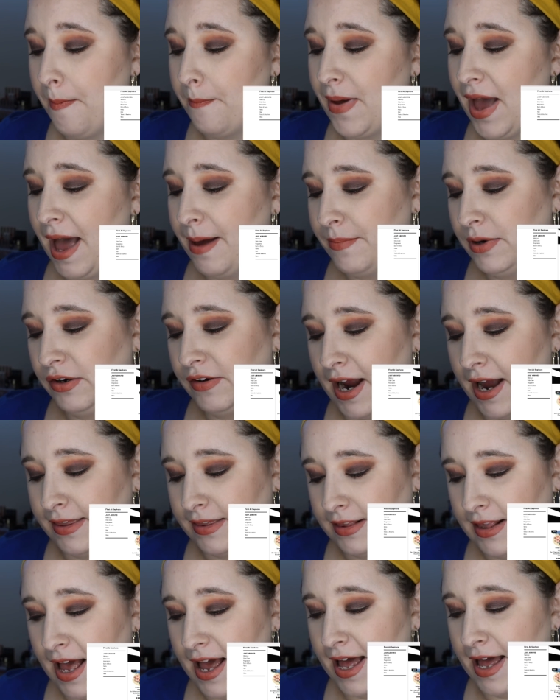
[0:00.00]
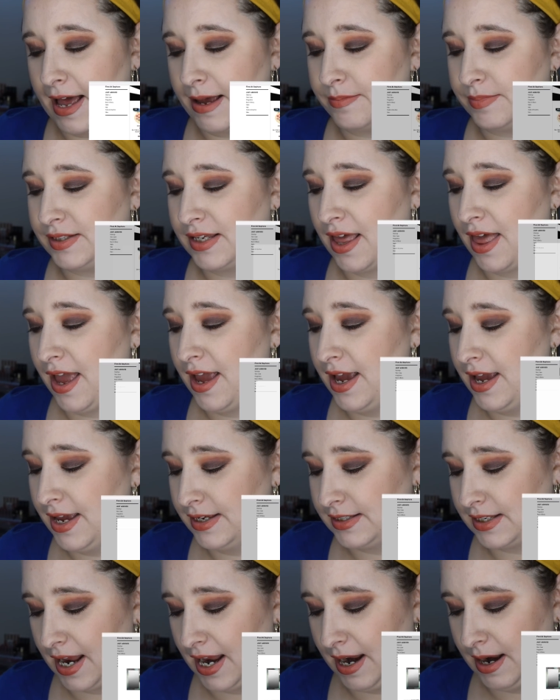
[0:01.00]
Pat McGrath Labs. It
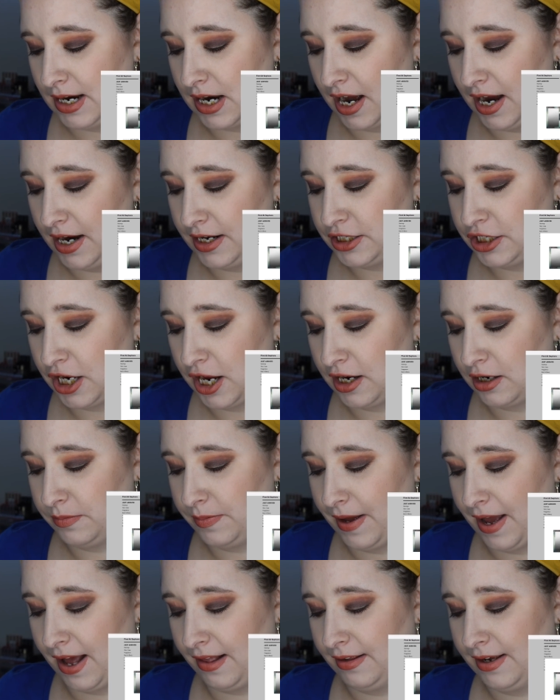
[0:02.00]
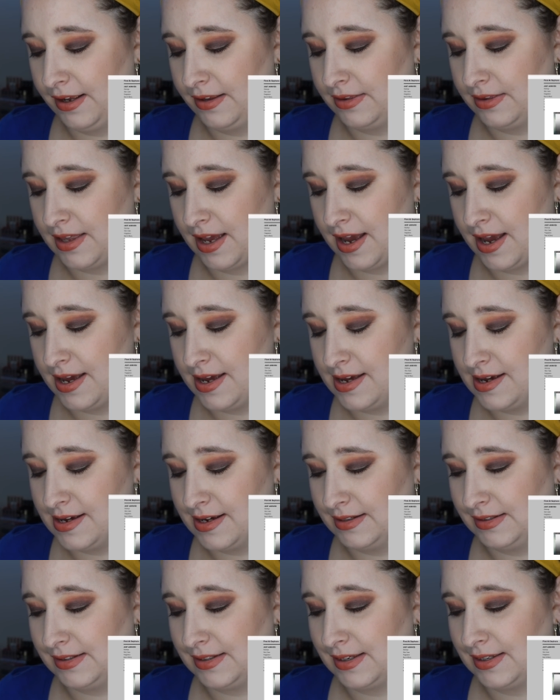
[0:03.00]
is a eyeshadow palette that
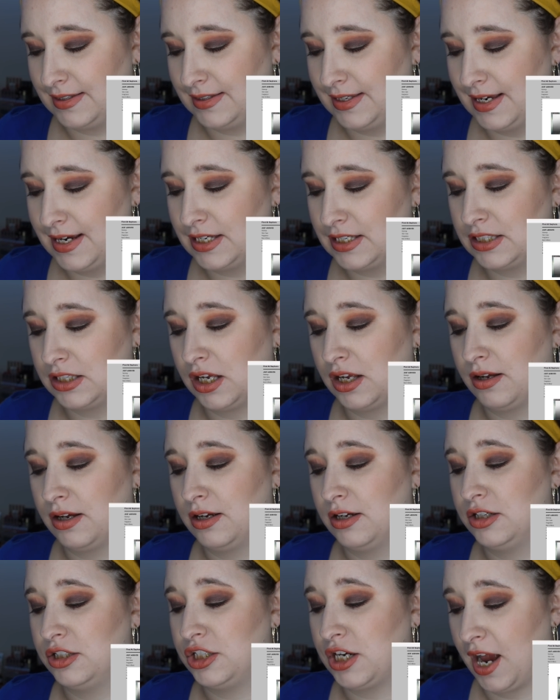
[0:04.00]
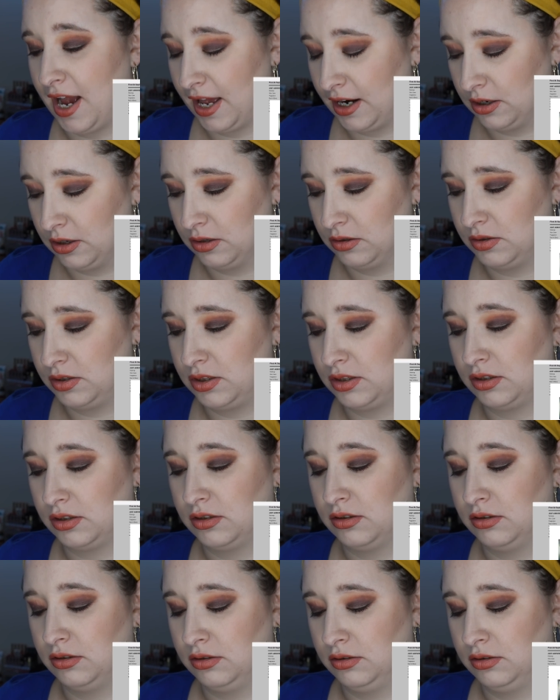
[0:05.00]
is 6 shadows